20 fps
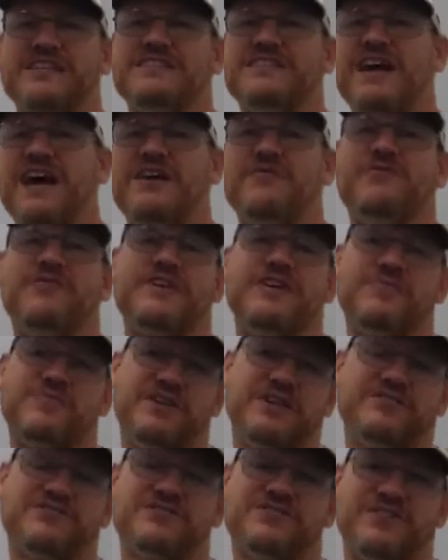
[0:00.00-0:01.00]
it's halfway up
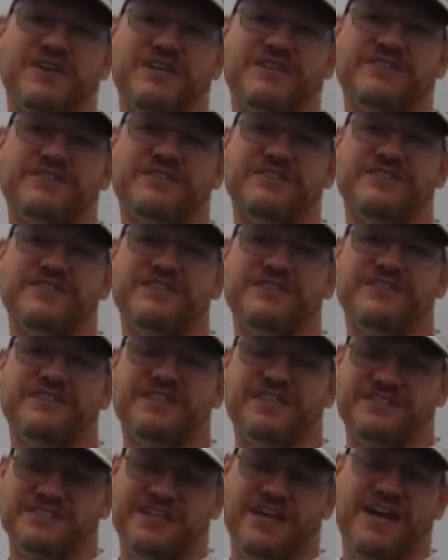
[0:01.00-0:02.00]
that strut.
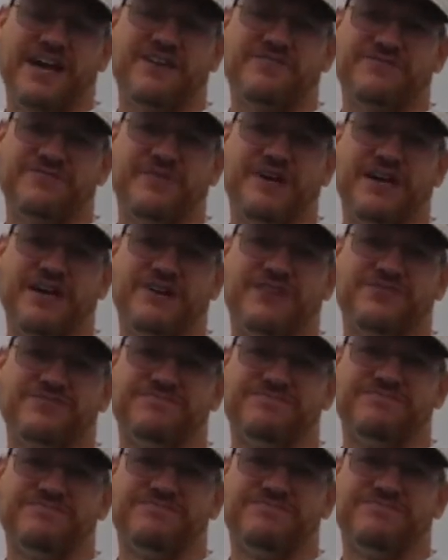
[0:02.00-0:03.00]
That's a half mile.
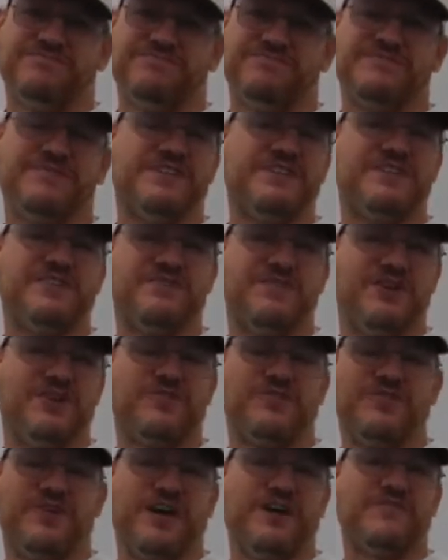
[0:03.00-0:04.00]
Then you
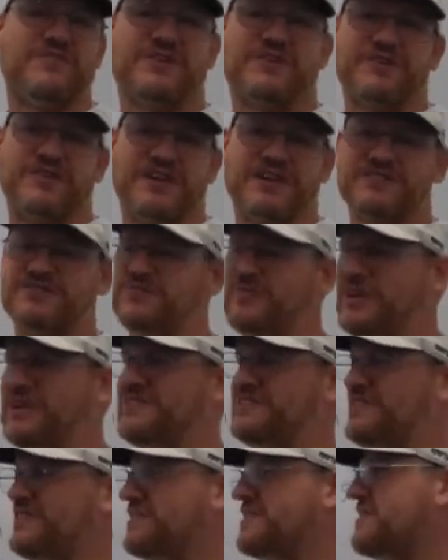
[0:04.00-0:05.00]
know you have the correct
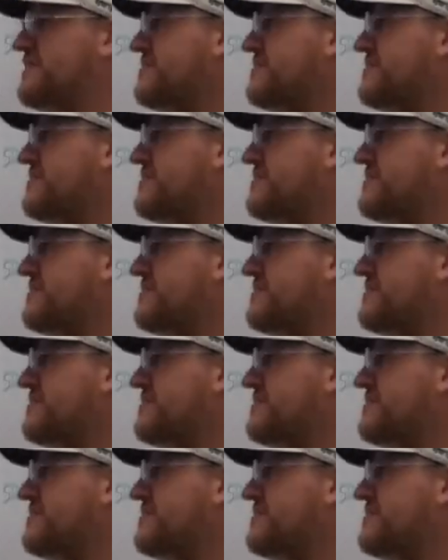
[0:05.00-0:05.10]
spacing.